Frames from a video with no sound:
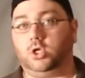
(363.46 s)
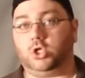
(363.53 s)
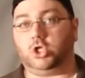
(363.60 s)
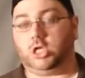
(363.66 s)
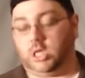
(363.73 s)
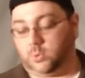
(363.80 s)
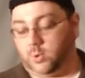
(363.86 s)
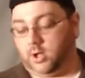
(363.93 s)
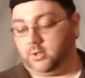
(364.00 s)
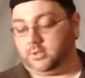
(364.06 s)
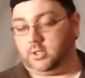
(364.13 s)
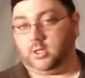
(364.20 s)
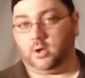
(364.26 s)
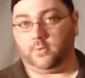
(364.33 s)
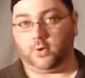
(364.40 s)
cheek weld,
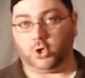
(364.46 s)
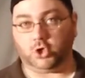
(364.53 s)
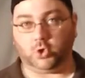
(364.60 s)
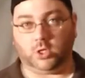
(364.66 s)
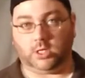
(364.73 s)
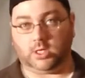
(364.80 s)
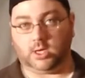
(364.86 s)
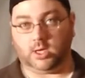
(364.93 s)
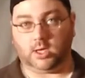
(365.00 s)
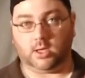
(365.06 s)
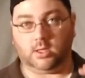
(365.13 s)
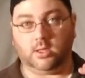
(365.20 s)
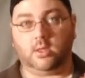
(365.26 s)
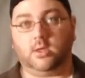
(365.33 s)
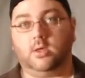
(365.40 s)
you know, a shooting line
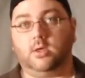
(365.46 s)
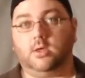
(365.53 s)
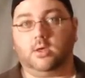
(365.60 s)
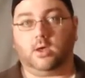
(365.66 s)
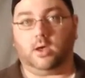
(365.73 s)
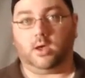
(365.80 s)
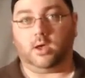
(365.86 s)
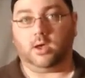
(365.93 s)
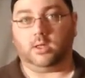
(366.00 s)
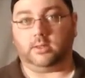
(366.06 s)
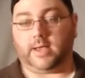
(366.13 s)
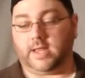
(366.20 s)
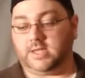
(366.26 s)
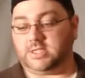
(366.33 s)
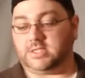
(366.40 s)

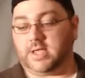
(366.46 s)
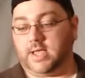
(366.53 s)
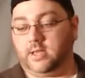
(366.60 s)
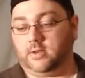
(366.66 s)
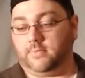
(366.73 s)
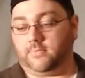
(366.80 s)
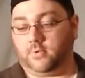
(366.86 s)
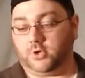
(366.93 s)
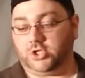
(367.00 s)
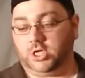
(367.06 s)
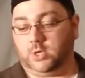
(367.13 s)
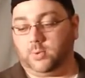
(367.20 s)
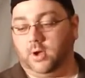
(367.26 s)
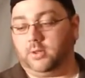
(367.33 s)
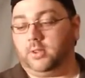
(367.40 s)
of sight for a
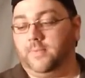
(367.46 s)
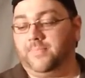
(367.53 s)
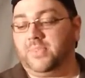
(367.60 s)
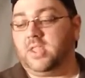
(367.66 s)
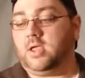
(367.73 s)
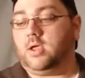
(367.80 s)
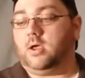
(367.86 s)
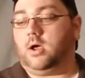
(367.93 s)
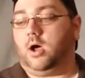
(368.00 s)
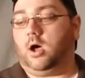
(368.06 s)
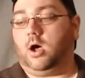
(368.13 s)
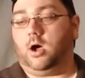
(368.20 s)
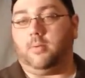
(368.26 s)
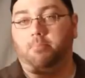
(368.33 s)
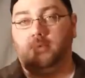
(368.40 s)
cheek weld.
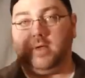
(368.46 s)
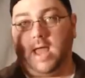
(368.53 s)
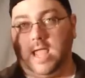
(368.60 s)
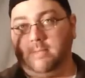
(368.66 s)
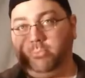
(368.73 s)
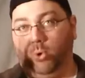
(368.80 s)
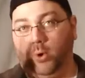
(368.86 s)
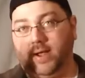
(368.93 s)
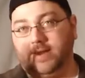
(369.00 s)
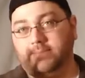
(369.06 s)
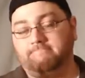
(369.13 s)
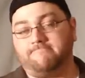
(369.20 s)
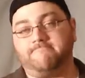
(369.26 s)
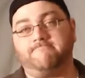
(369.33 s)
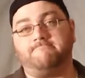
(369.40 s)
Aimpoint,
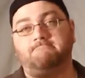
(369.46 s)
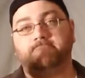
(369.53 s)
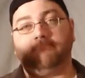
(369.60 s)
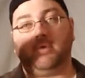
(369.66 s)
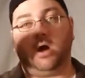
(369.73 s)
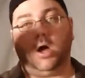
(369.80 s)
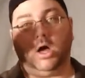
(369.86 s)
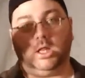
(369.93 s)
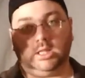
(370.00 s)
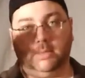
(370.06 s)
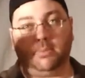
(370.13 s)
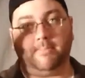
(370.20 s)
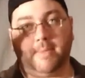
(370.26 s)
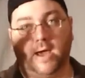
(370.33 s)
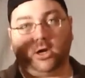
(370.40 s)
a little
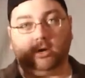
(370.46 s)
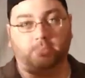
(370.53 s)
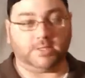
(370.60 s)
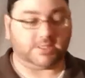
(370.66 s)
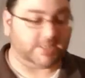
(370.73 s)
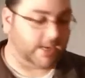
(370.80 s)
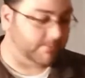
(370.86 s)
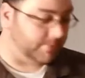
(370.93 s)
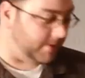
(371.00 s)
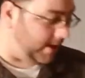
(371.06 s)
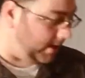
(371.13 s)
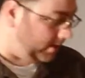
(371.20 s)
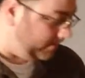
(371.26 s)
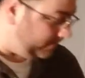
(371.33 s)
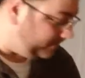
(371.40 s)
bit better, but same thing.